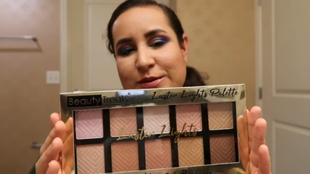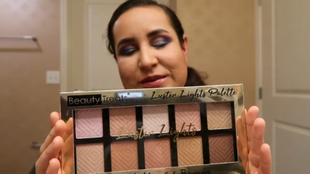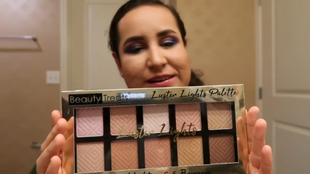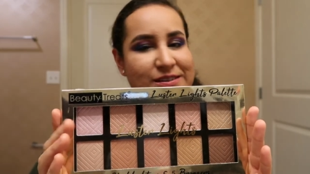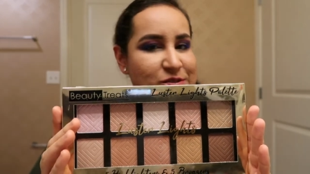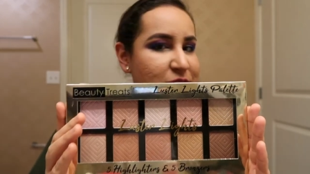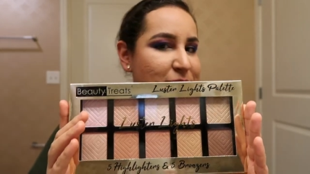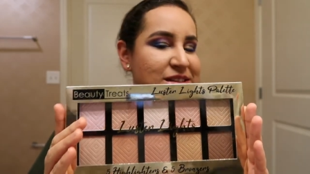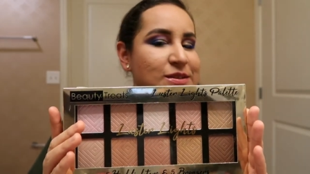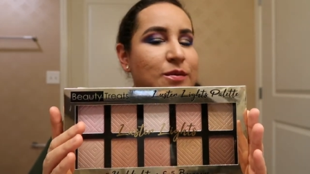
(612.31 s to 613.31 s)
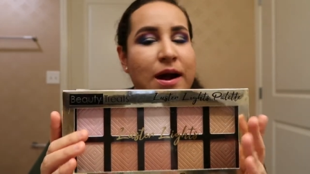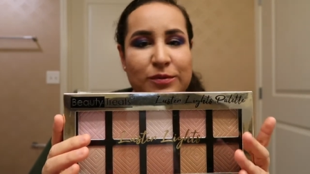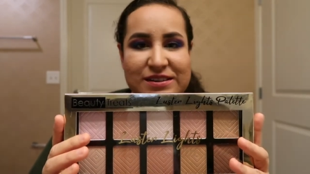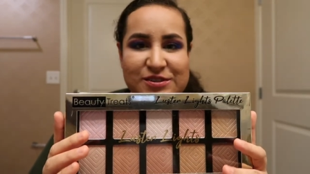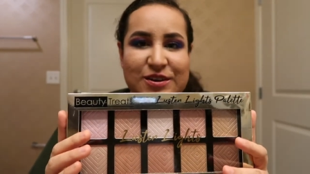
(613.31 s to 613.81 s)
So it intrigued me, so I
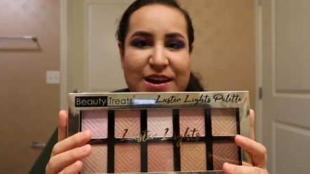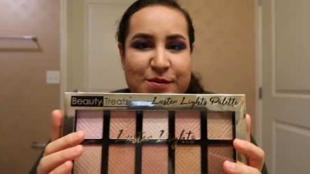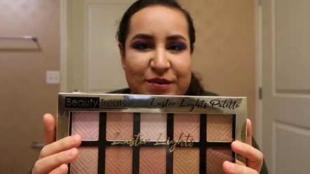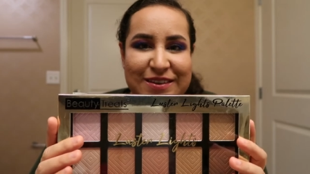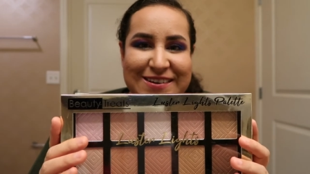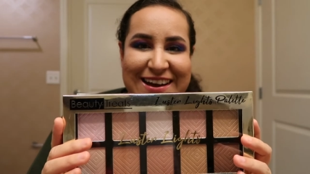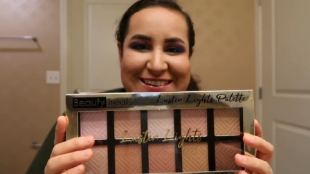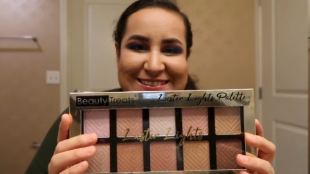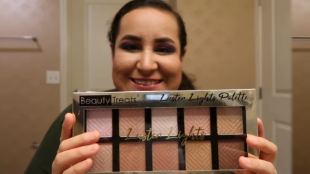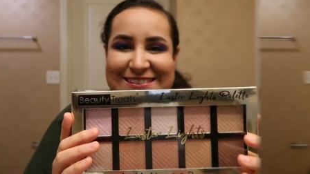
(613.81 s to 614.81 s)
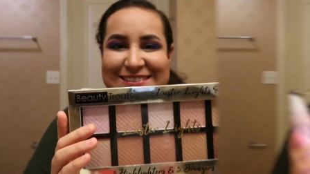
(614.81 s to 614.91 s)
want to try it with you guys.